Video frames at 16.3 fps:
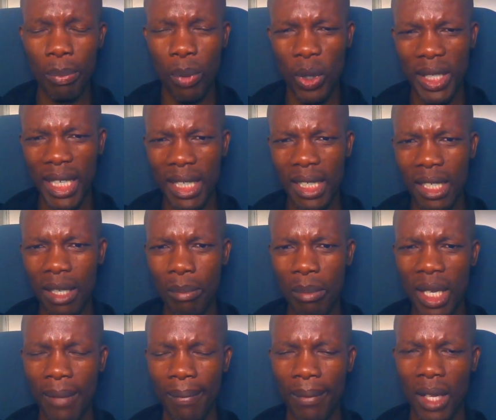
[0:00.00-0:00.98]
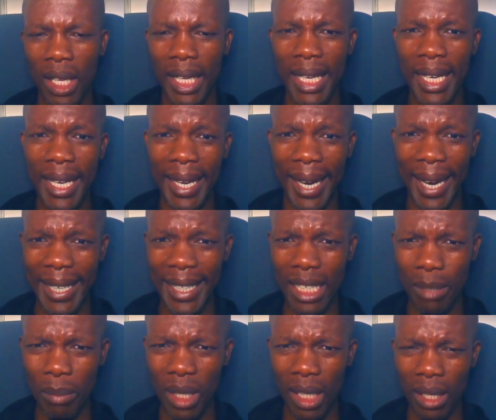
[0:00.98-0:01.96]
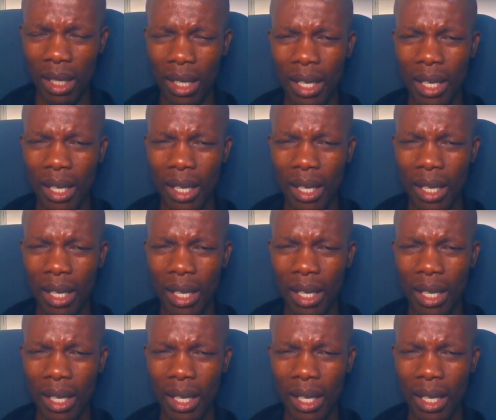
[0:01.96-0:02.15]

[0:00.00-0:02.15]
protecting me, in guiding me.